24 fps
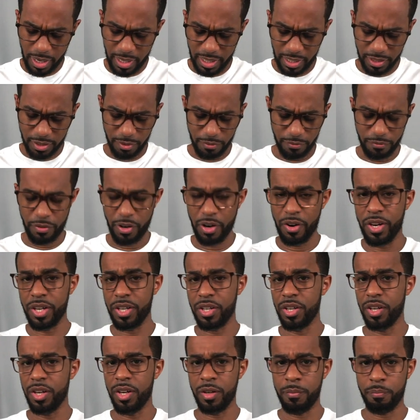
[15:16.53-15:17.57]
That's a very
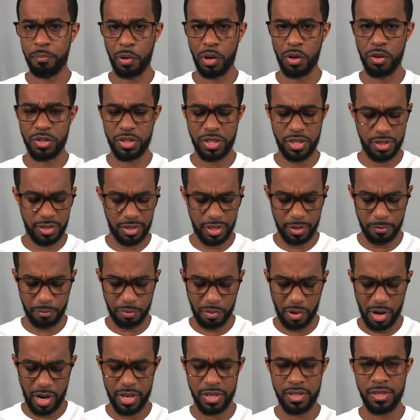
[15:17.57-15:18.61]
good purchasing
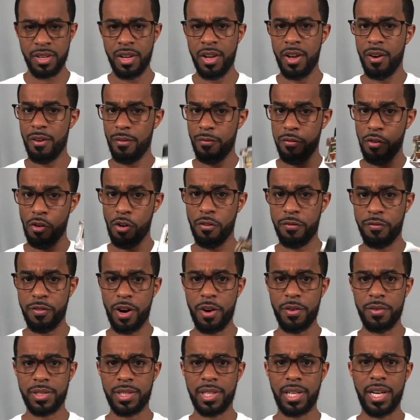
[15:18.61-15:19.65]
price for a
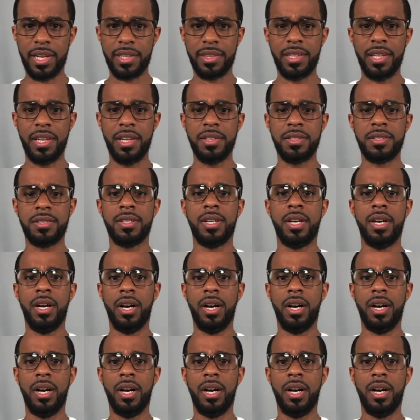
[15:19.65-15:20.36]
fragrance like this.